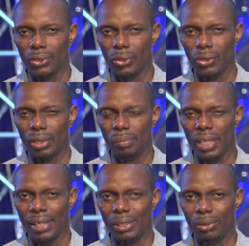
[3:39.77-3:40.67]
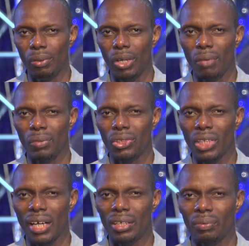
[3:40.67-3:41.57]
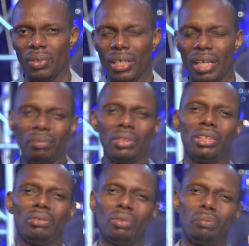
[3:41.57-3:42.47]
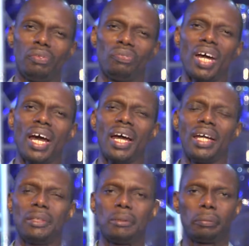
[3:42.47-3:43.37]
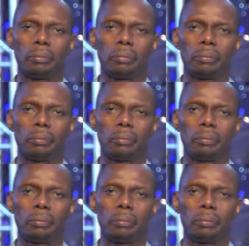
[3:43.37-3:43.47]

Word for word: told immediately you become a child of God, everything will be fine.